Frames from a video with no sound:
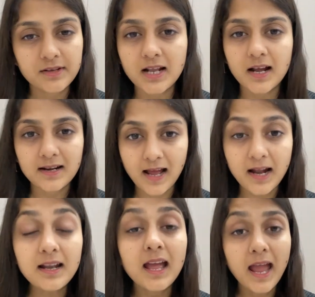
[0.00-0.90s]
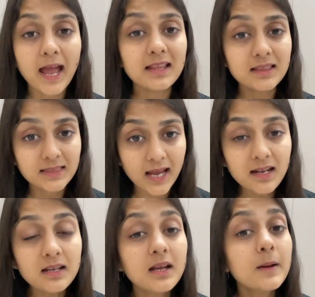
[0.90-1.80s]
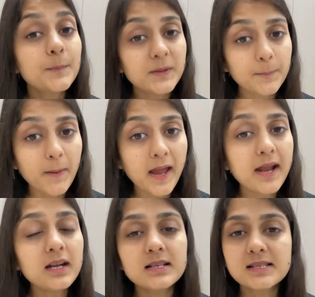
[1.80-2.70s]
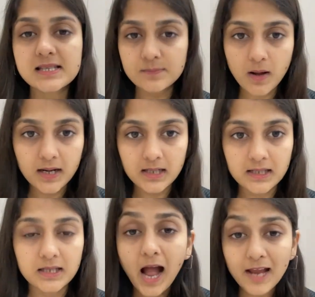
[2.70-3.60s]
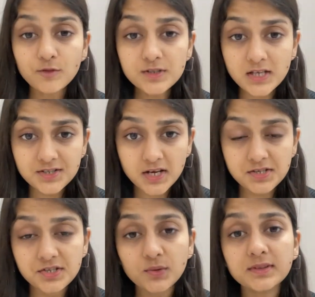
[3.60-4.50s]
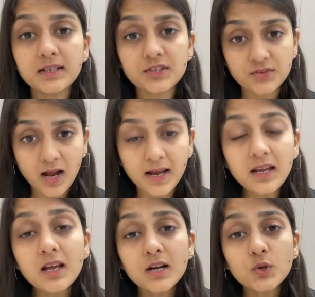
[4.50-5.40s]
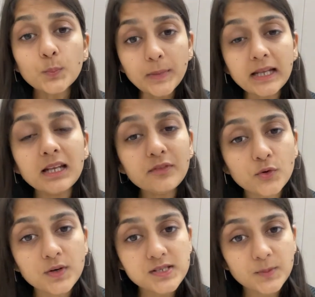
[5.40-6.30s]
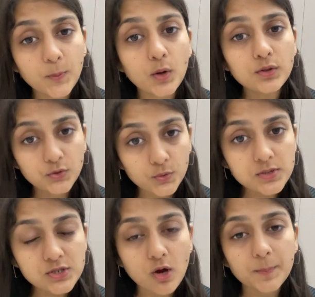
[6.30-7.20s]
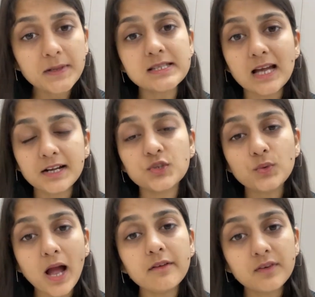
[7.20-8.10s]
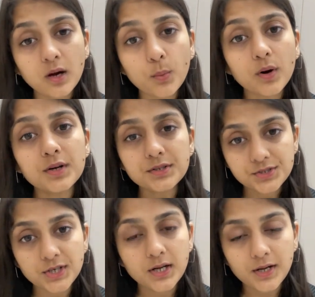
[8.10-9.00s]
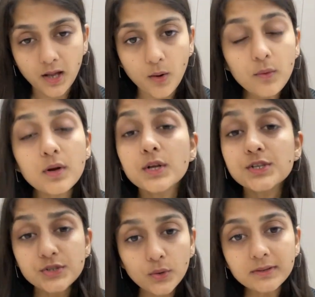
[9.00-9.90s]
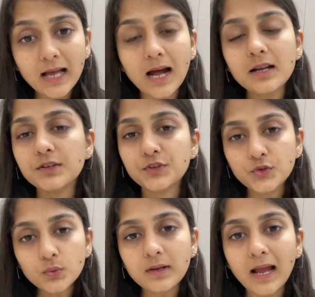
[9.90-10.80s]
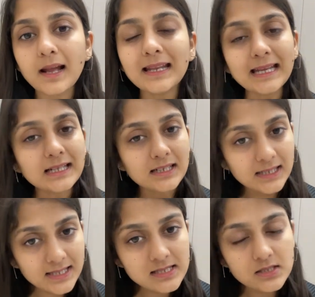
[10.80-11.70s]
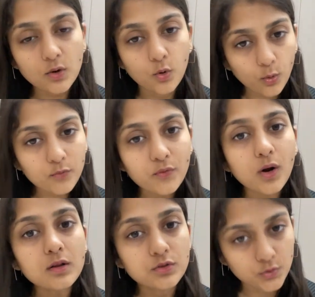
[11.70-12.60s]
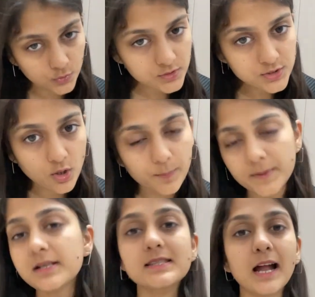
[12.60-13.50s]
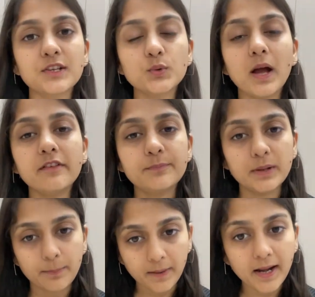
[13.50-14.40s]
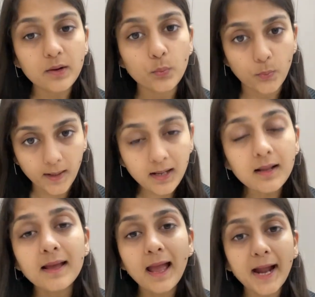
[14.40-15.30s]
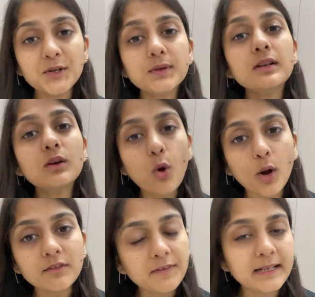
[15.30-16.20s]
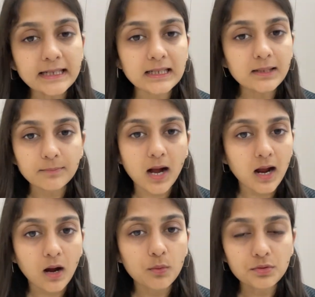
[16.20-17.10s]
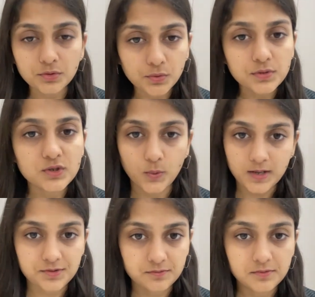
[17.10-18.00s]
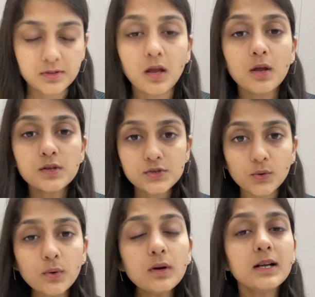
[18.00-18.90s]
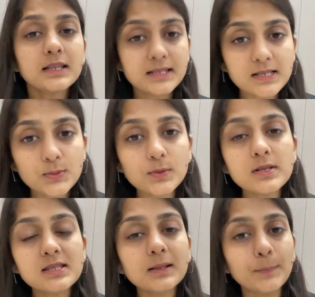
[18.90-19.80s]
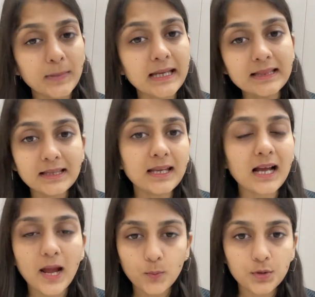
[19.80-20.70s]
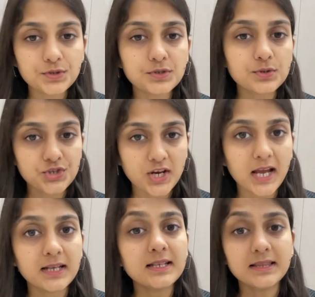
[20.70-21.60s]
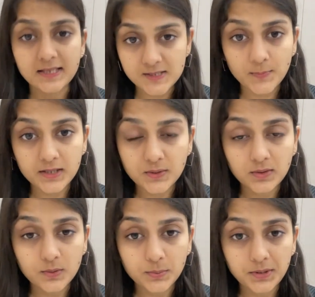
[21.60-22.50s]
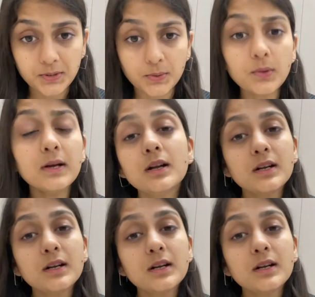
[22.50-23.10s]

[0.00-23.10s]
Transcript: in our hand and then prepare smartly. I would suggest you that try to mainly focus upon those topics that you have covered till now so that you can at least go for those topics that you have prepared well and you can confidently mark out those questions. So this was the main thing I wanted to share in this particular video.